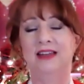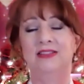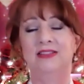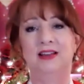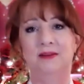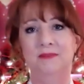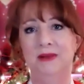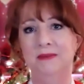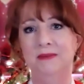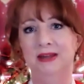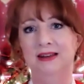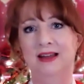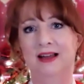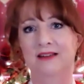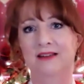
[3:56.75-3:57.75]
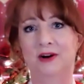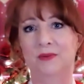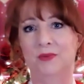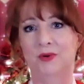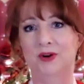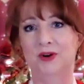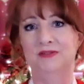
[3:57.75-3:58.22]
and the commitment of our
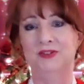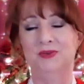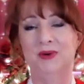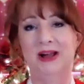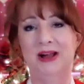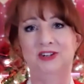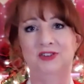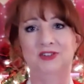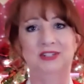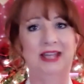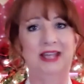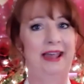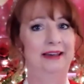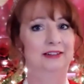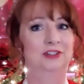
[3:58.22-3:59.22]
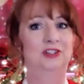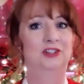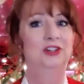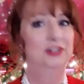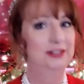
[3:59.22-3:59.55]
board of directors and